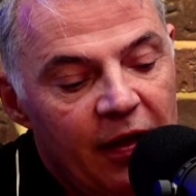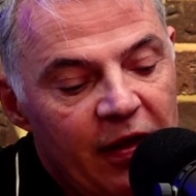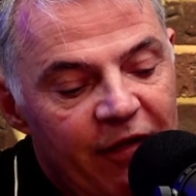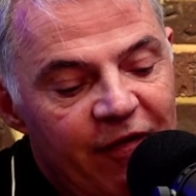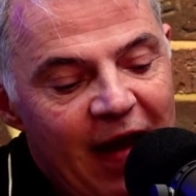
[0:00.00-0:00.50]
the
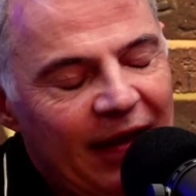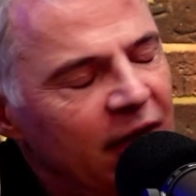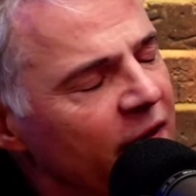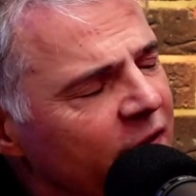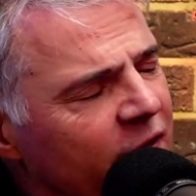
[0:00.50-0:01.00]
fact
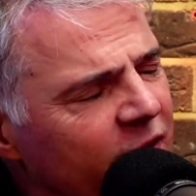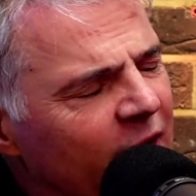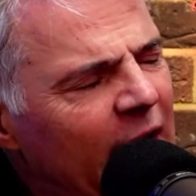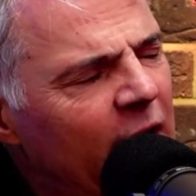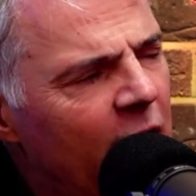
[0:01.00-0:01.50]
that
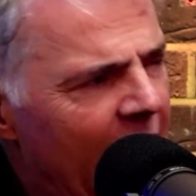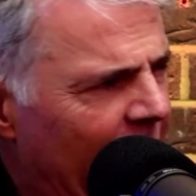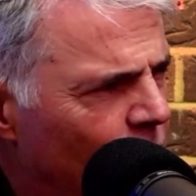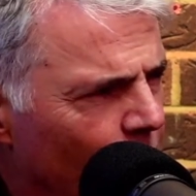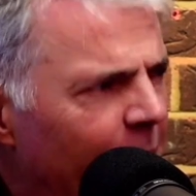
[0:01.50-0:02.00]
senior
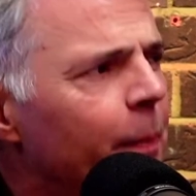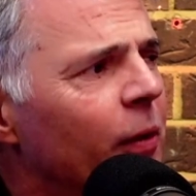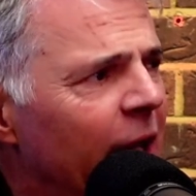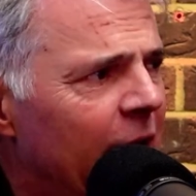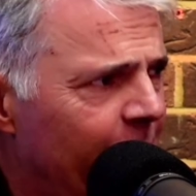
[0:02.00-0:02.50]
aides or people
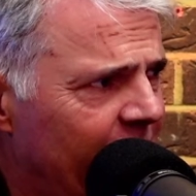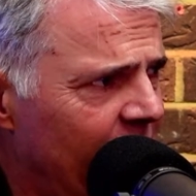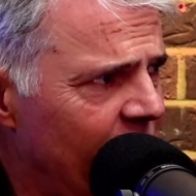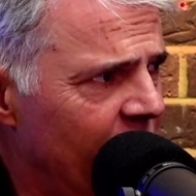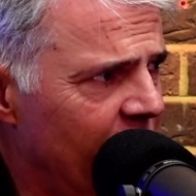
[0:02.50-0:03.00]
in a
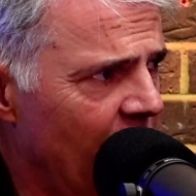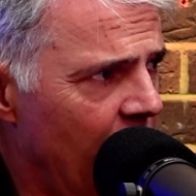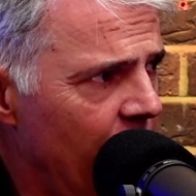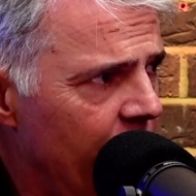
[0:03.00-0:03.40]
position to know